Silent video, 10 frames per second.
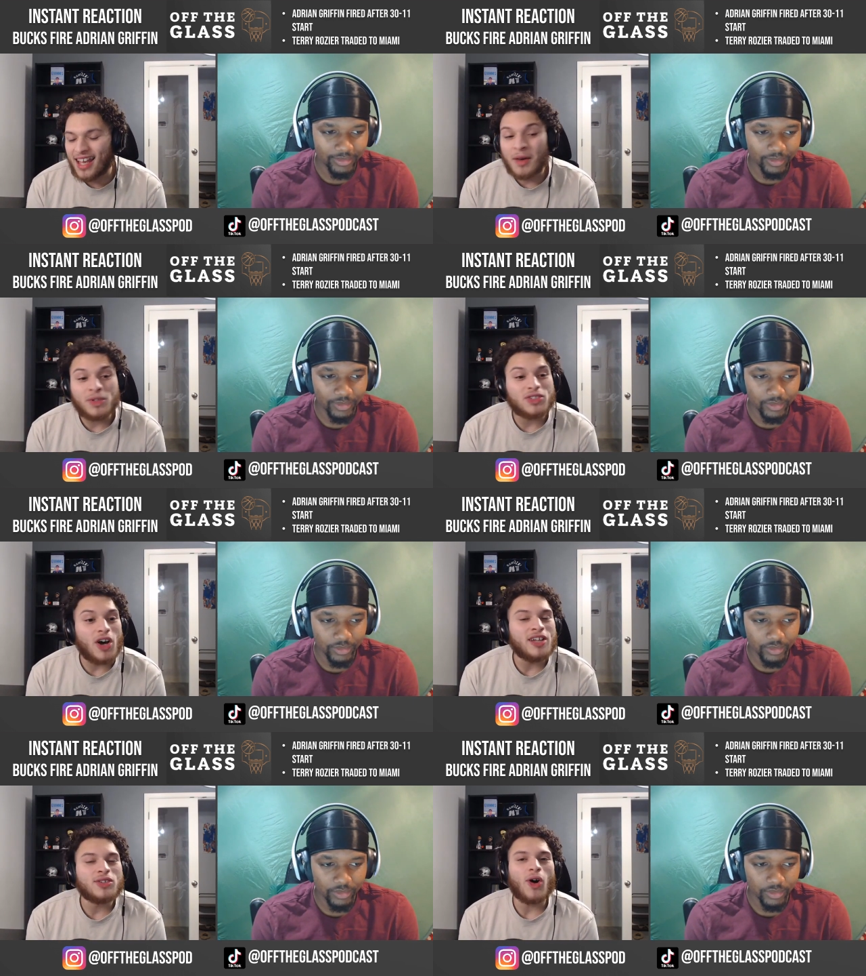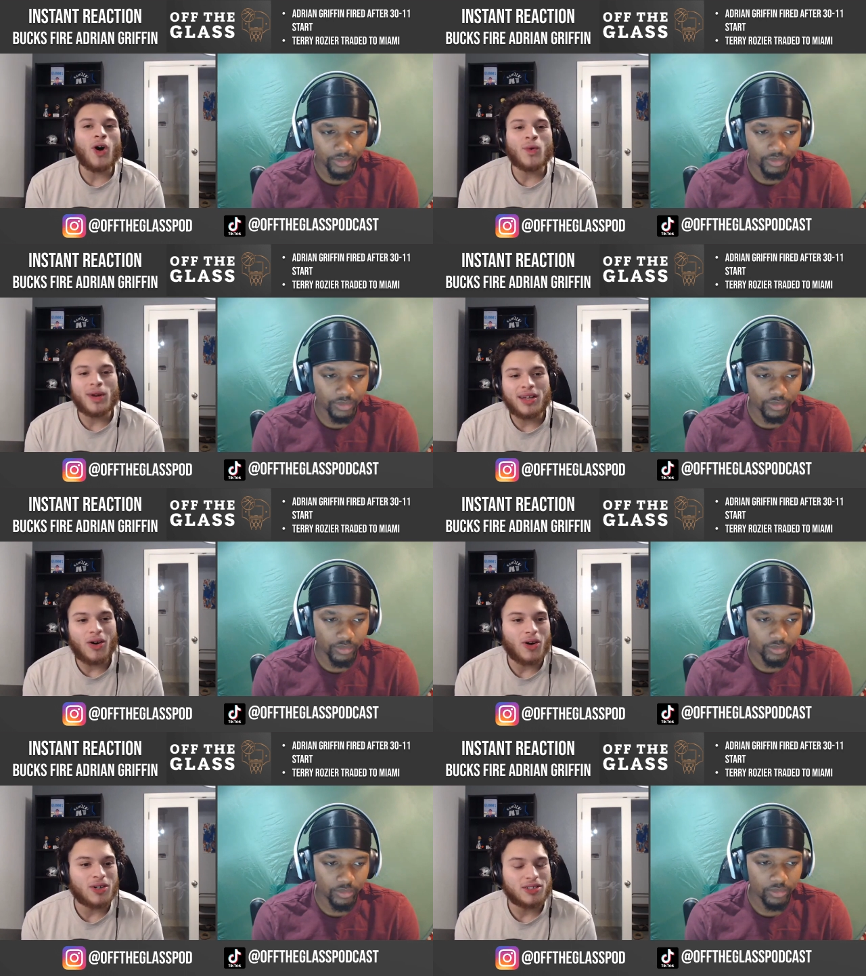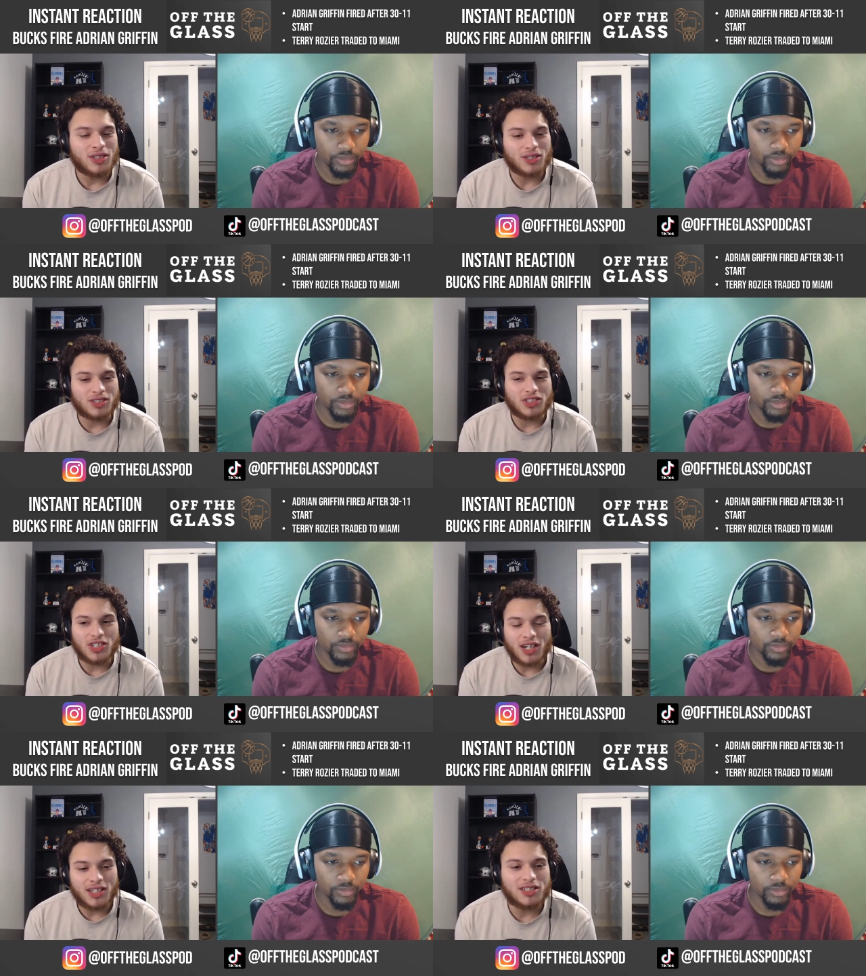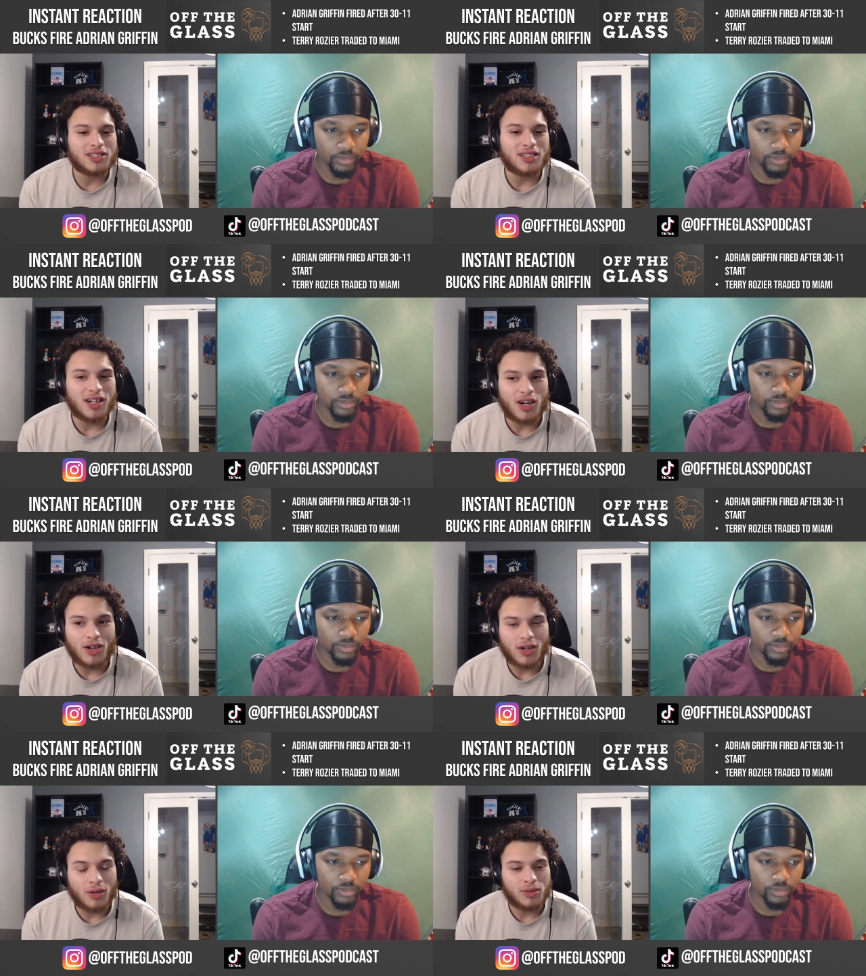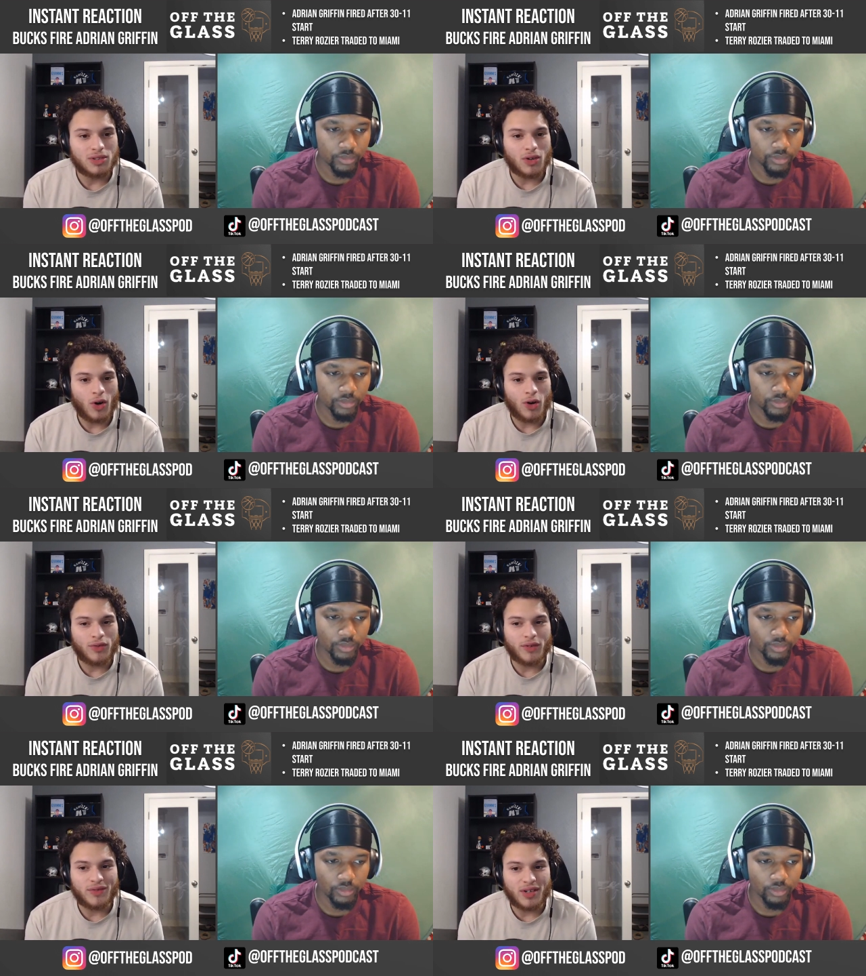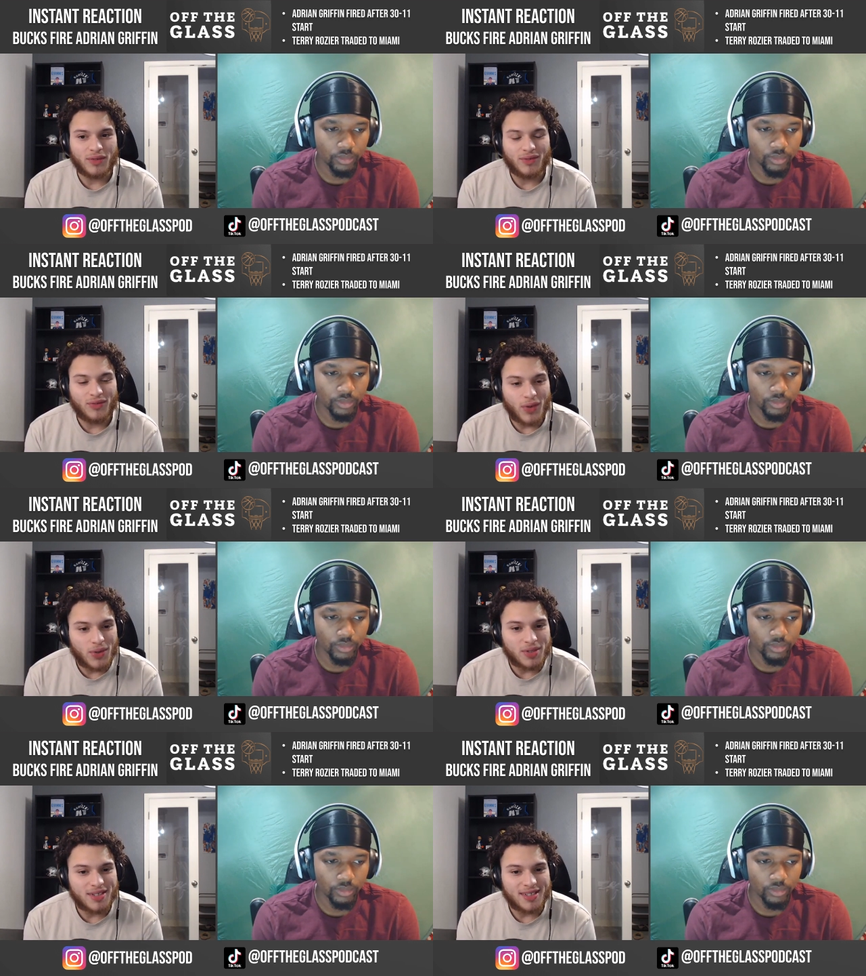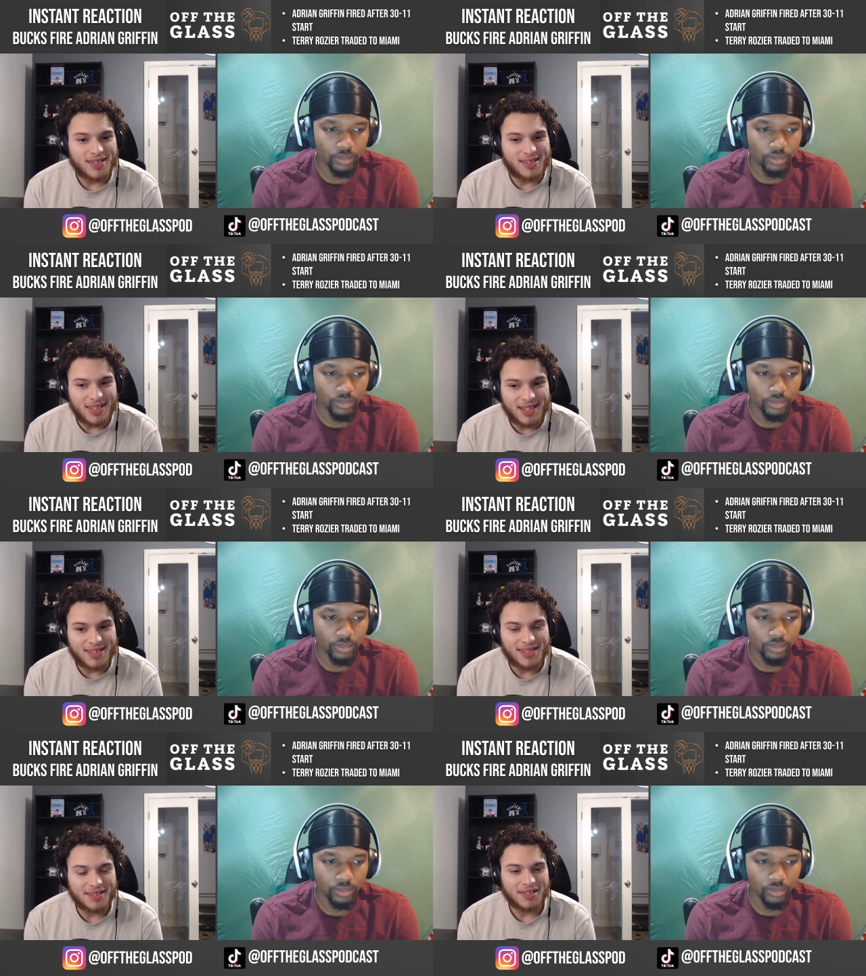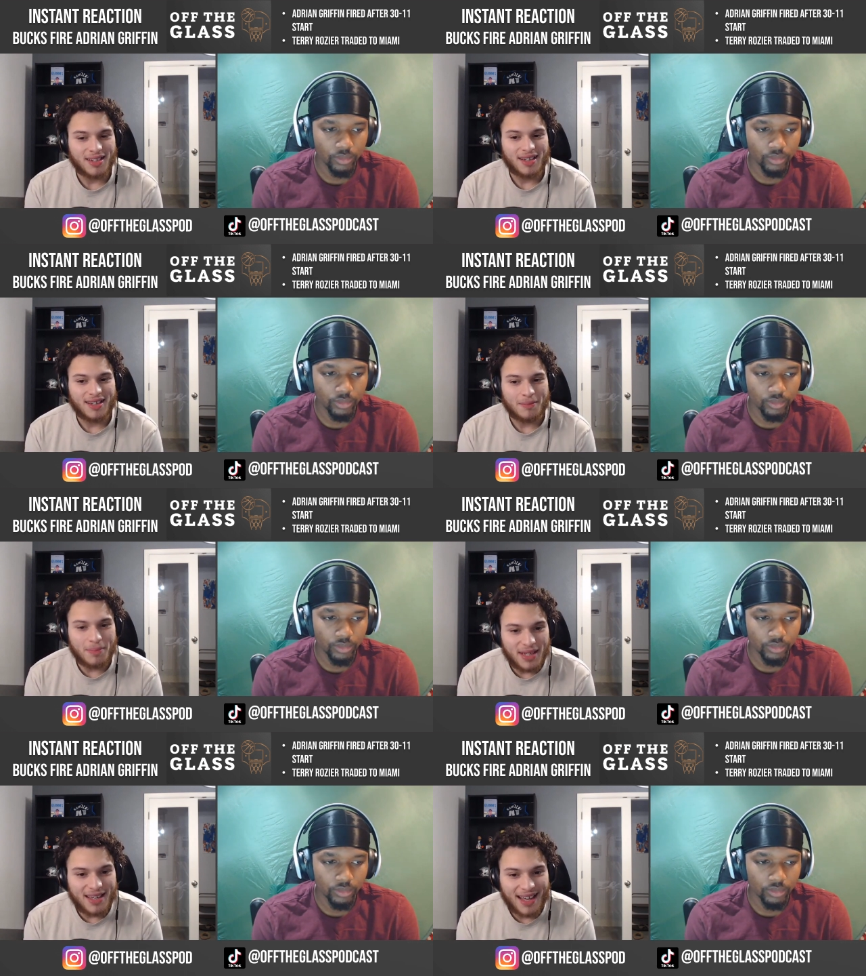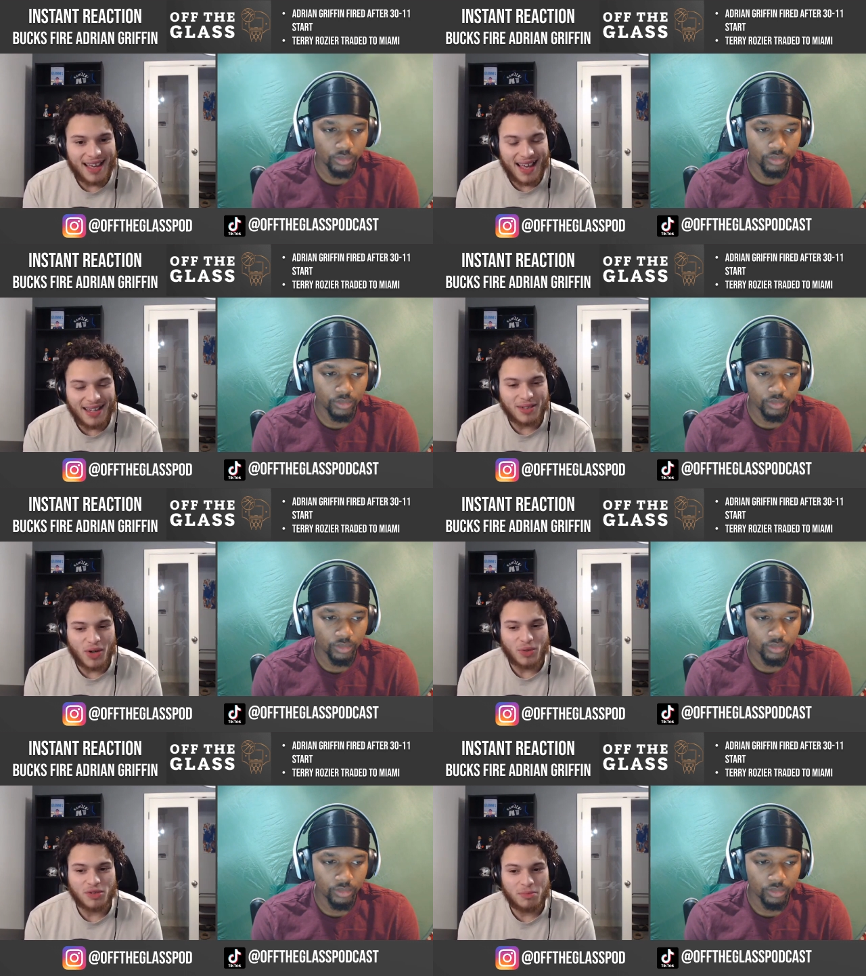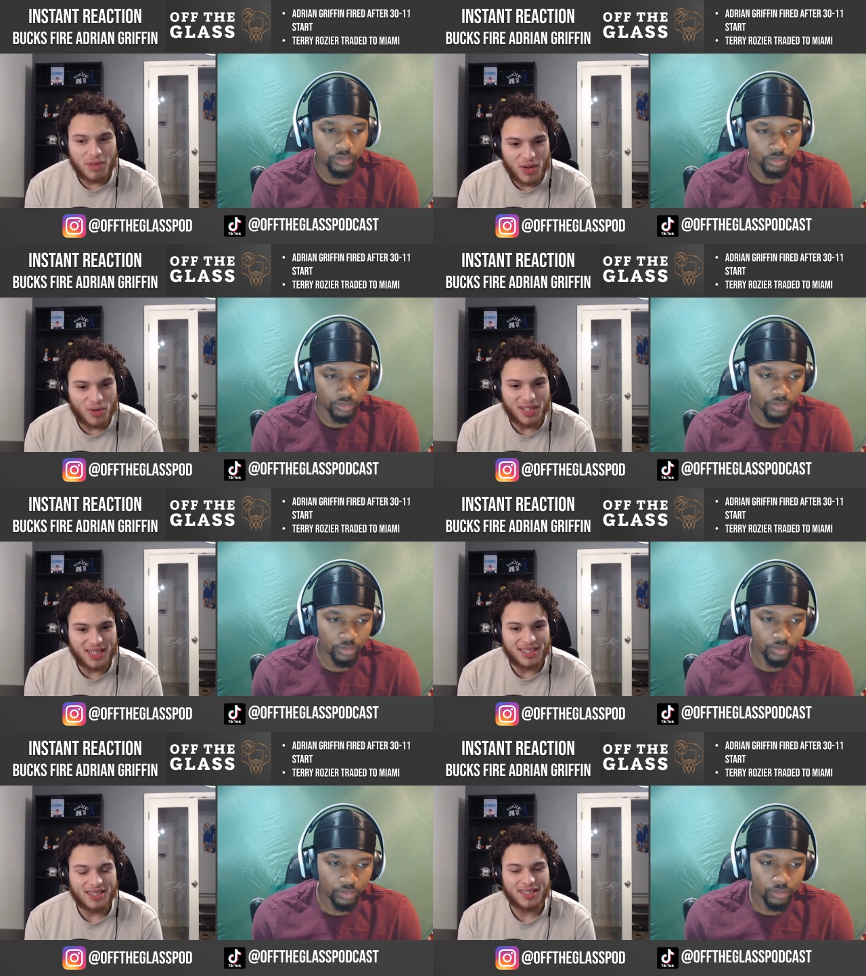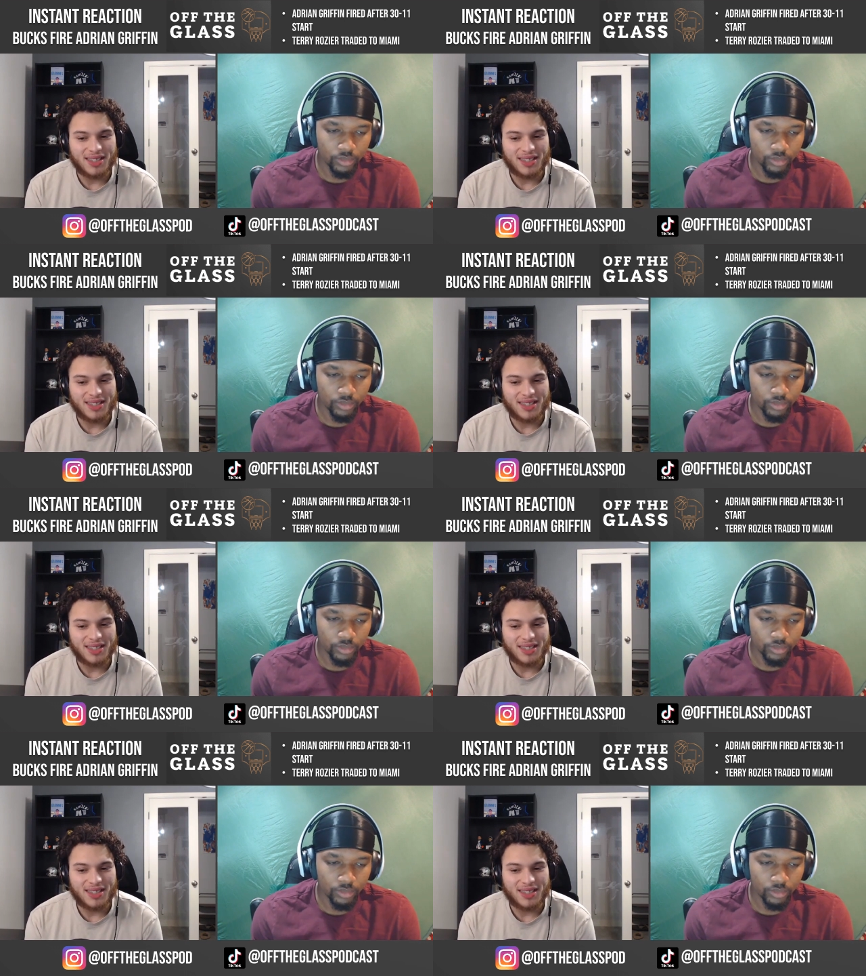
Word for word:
Speaker 1: it was it's already hard to judge a coach off of their first season being a head coach period